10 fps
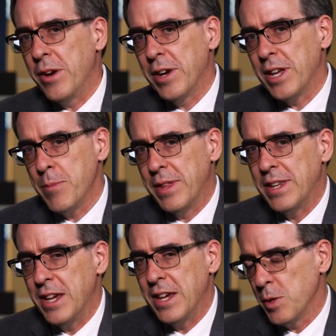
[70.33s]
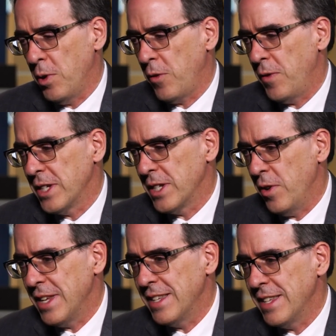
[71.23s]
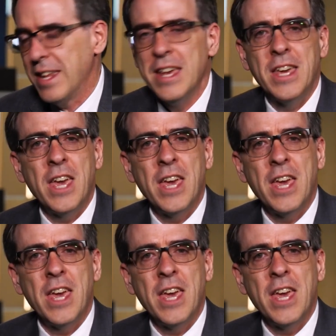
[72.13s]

and an unwavering belief in one's vision.